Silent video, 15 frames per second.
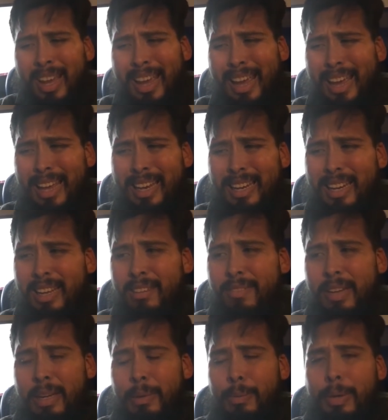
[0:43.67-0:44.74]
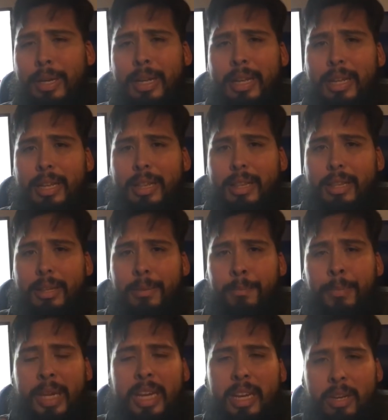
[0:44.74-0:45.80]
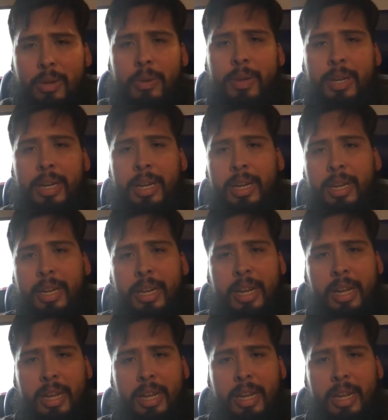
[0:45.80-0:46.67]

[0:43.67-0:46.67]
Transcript: and even with me doing it